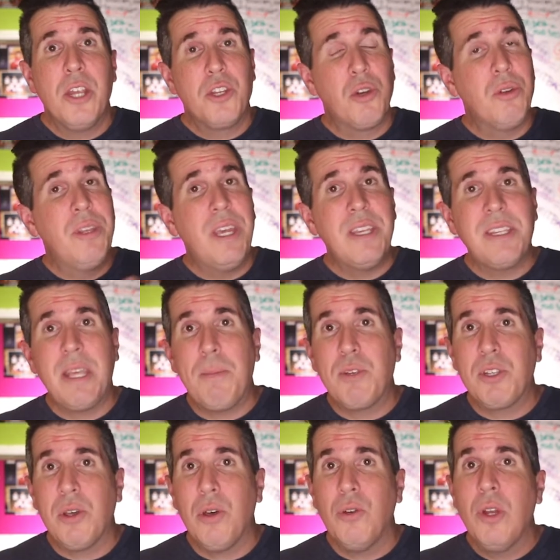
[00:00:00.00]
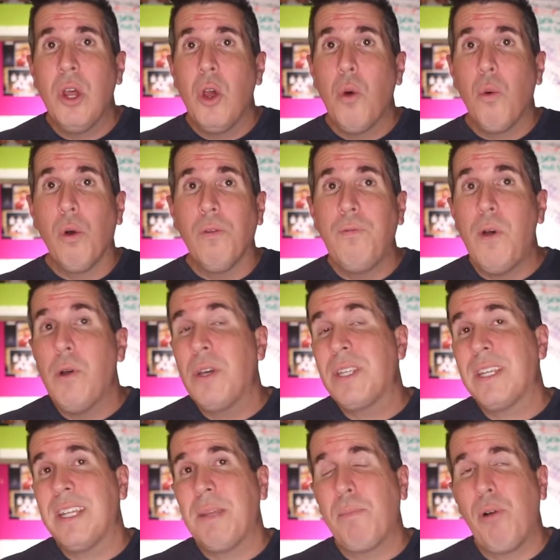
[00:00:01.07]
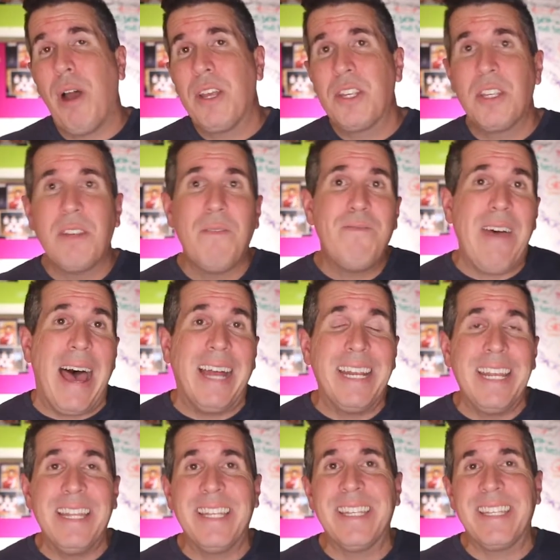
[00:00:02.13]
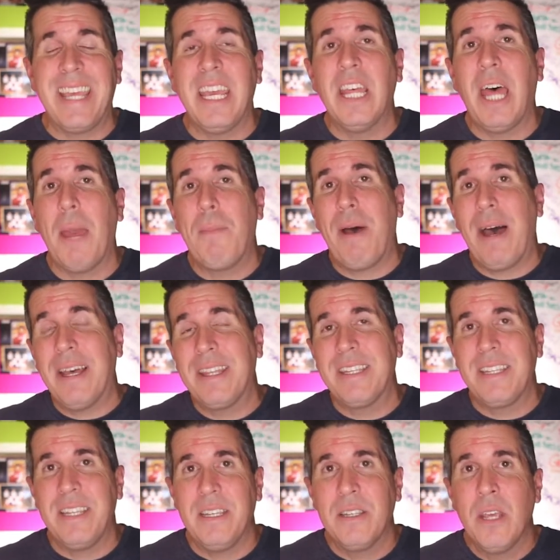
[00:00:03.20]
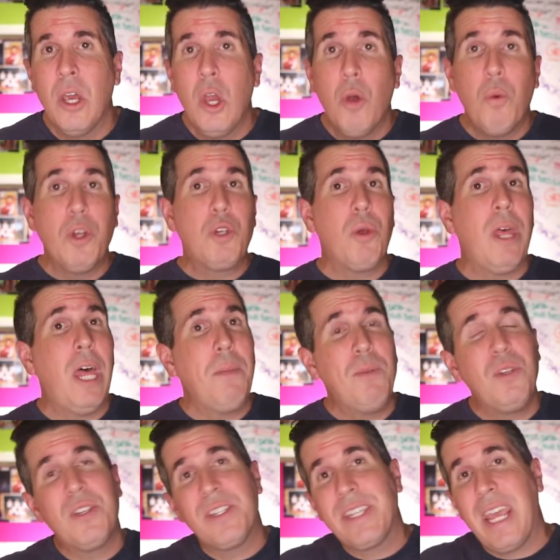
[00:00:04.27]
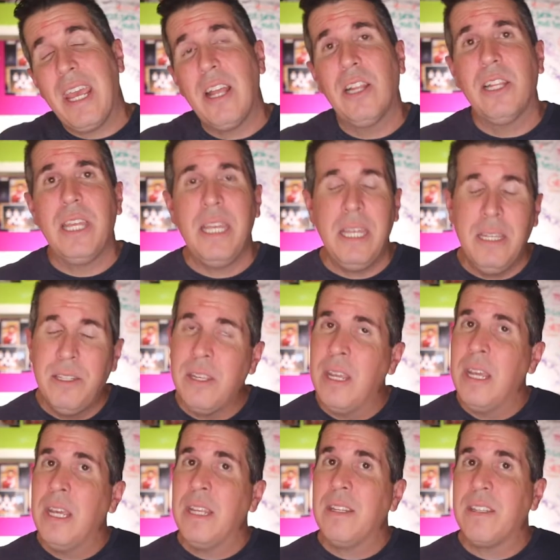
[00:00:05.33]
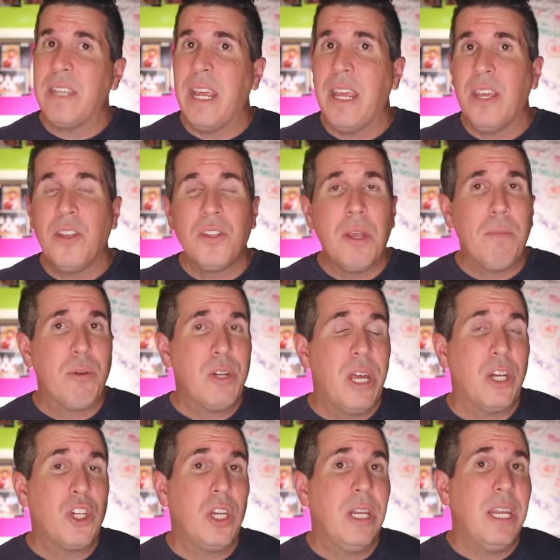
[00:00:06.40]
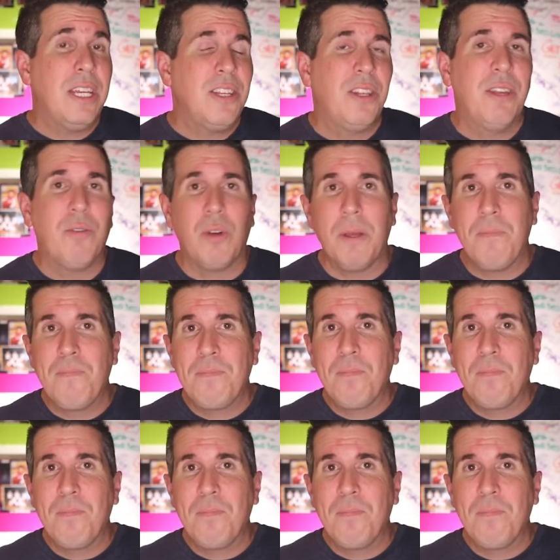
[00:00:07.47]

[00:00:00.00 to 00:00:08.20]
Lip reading: During this episode, we're focused on the process of validating the scale hypotheses, which will help you scale leads, sales, production, and delivery.